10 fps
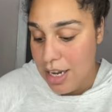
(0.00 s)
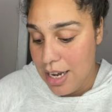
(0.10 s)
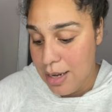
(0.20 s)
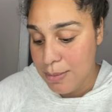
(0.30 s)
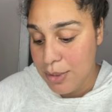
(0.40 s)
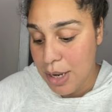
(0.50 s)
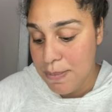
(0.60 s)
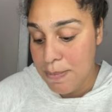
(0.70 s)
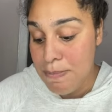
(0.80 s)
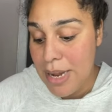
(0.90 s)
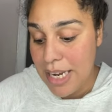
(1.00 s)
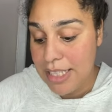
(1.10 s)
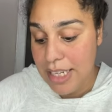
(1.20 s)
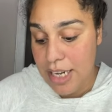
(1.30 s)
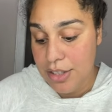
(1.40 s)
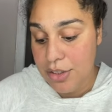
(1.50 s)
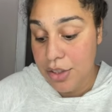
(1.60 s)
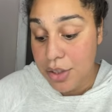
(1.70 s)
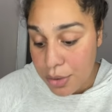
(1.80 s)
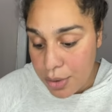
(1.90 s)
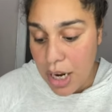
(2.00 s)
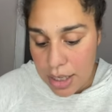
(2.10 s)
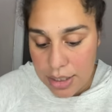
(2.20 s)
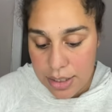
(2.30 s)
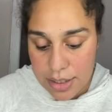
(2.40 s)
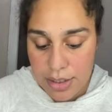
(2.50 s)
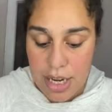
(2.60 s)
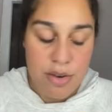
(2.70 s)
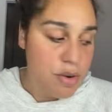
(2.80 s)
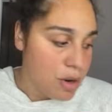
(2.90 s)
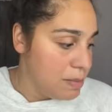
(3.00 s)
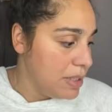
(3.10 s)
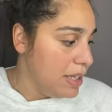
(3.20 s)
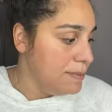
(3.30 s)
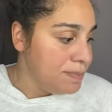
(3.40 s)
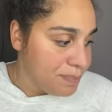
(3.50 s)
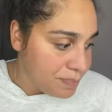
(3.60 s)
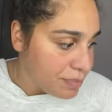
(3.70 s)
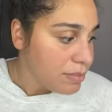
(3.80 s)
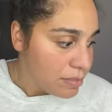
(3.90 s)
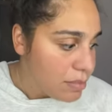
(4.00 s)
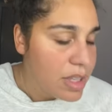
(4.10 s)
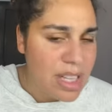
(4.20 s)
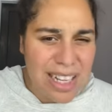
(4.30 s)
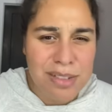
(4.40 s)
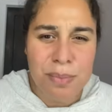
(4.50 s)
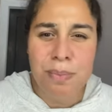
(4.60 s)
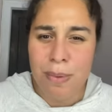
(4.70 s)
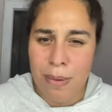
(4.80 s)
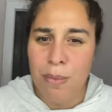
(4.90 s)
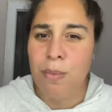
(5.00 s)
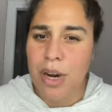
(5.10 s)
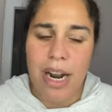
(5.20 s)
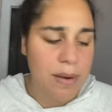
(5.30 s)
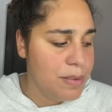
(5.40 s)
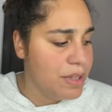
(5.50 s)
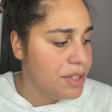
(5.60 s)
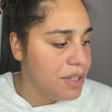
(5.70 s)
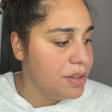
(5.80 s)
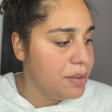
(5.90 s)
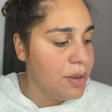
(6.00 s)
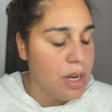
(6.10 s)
Um, so I'm mixing two colors and normally that's what I would do.